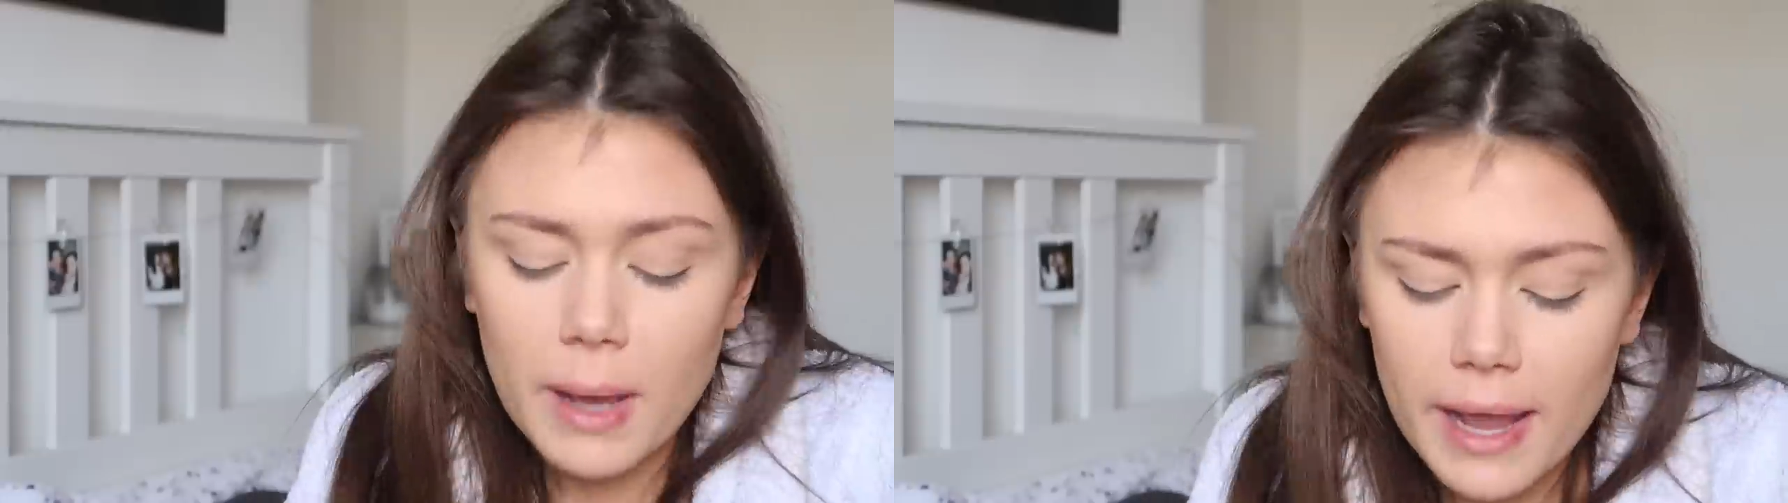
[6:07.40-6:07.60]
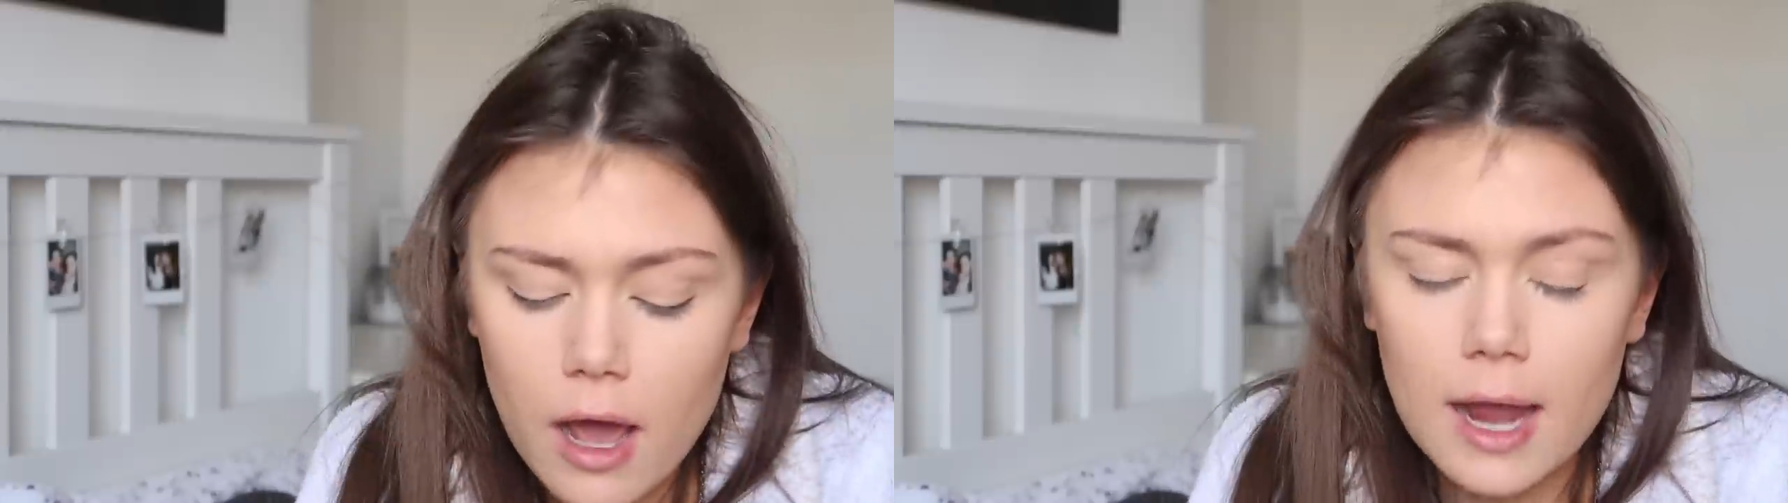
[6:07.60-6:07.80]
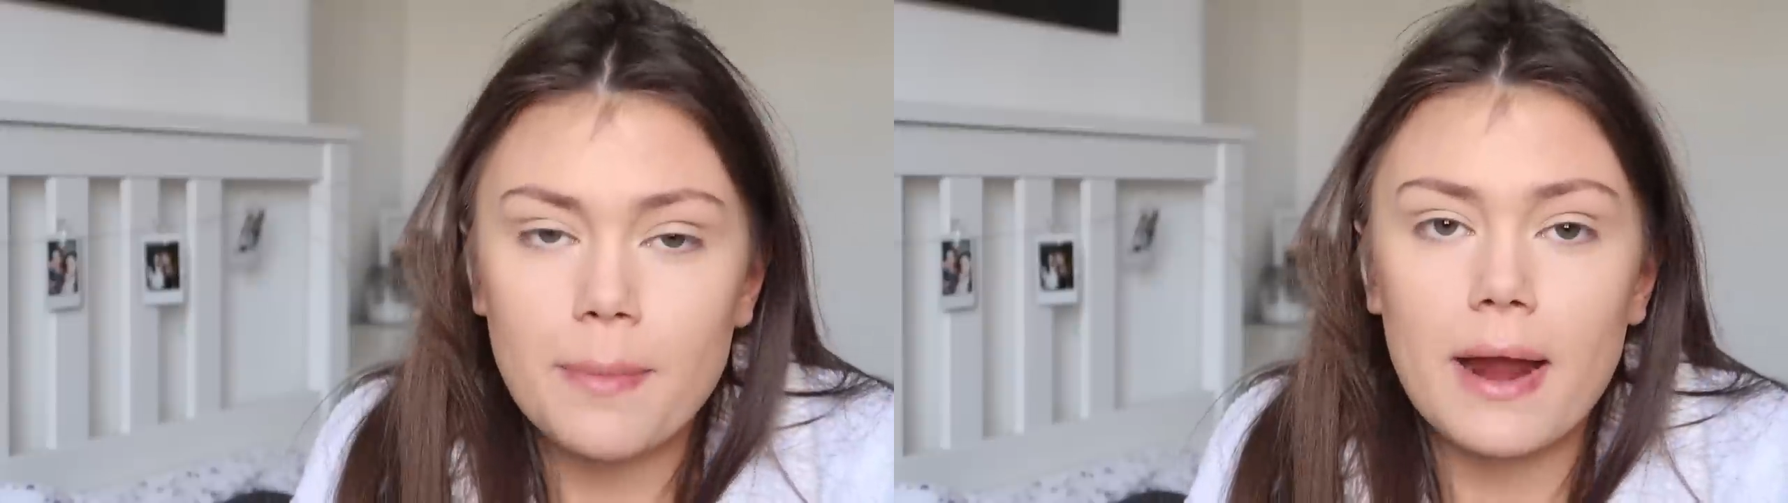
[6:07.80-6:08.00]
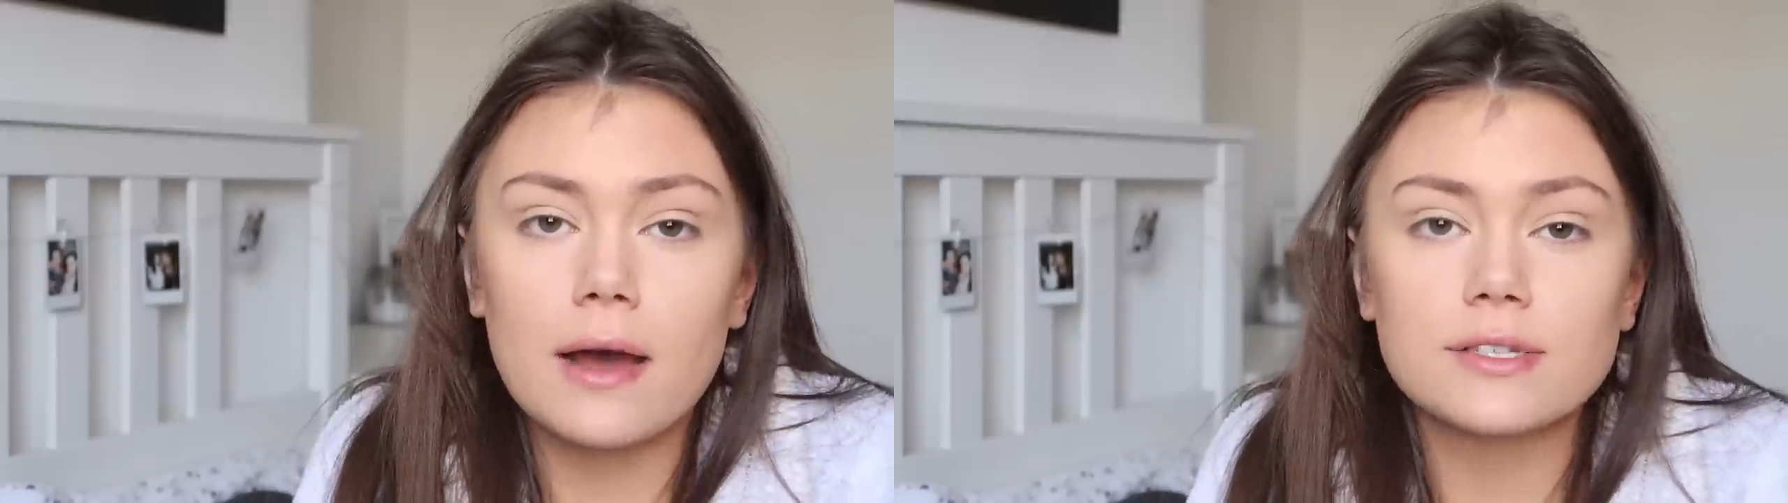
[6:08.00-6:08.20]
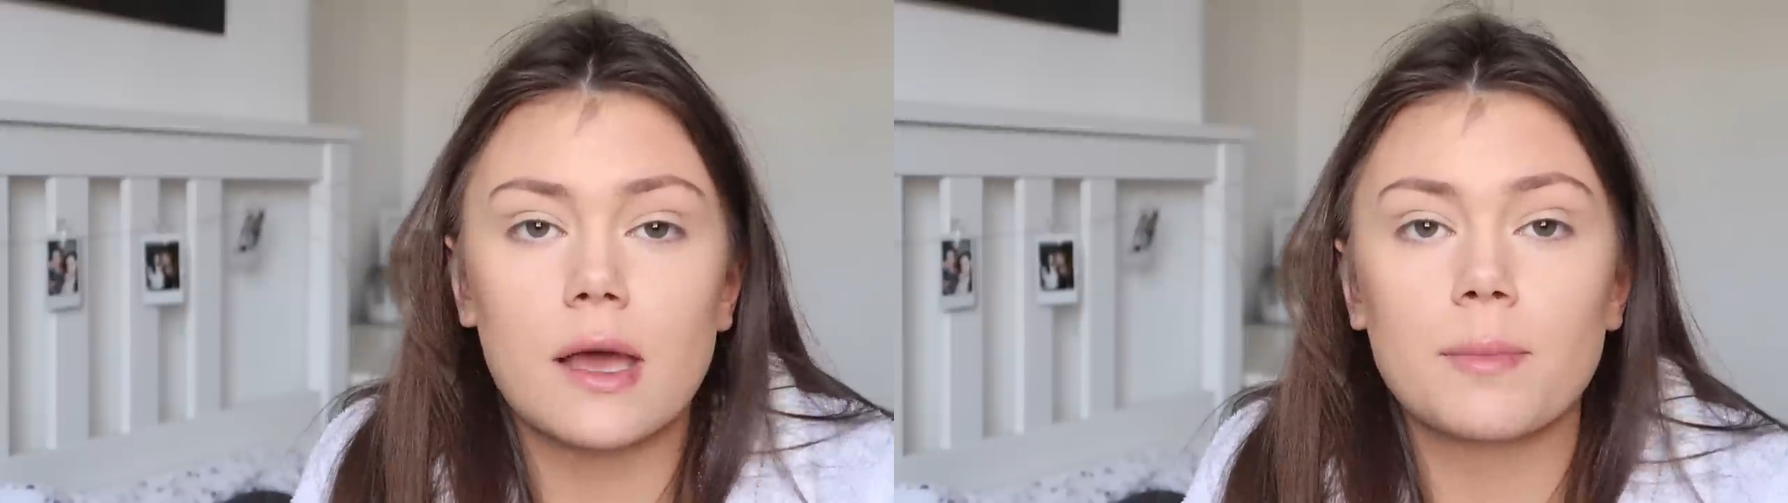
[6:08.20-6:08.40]
my
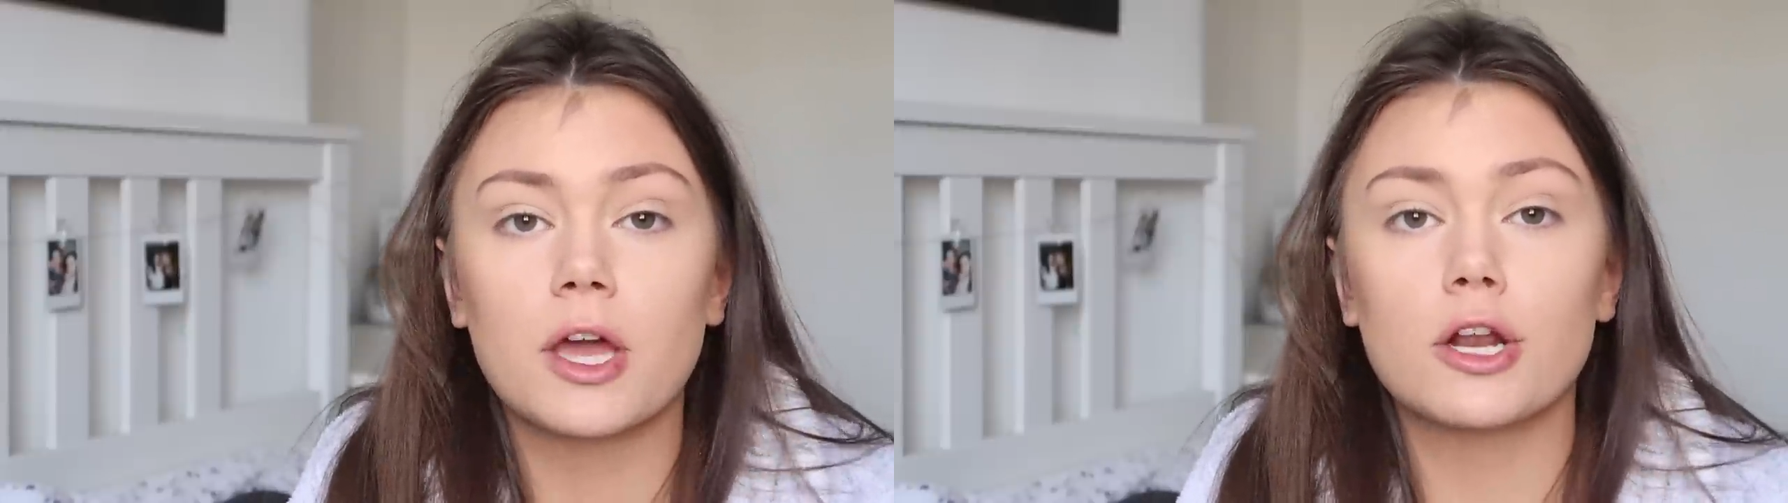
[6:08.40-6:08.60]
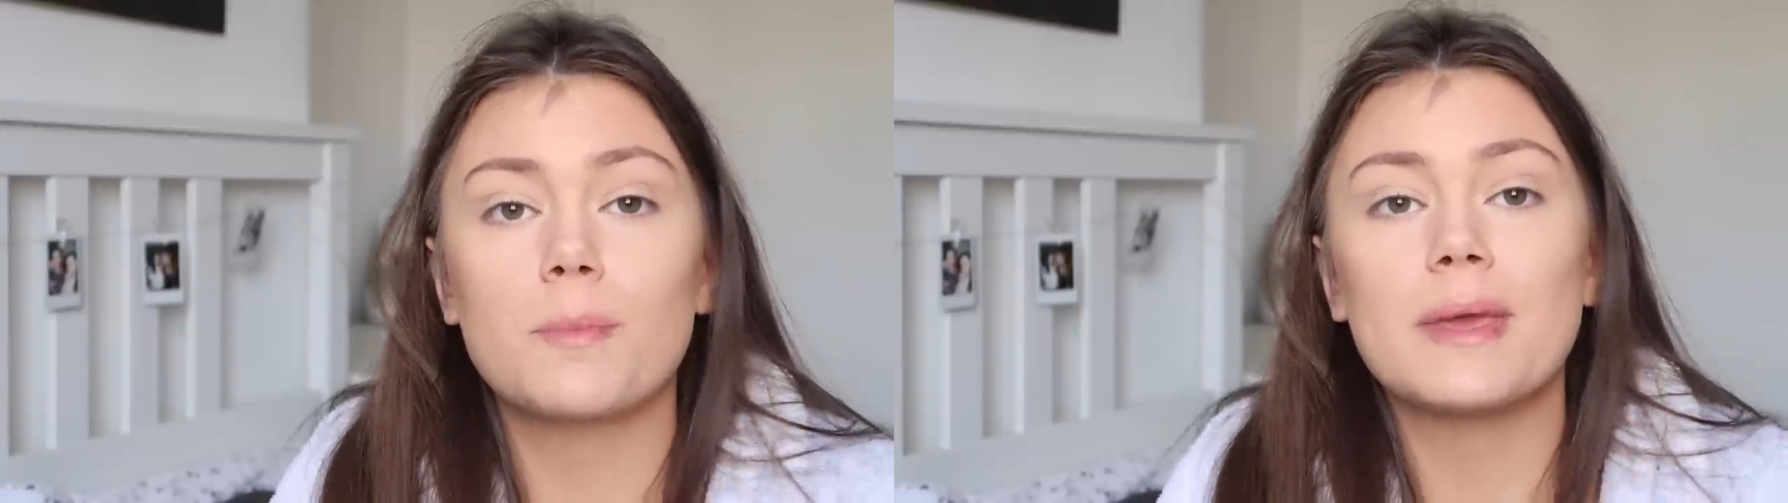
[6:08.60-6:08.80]
eyebrows, I'm gonna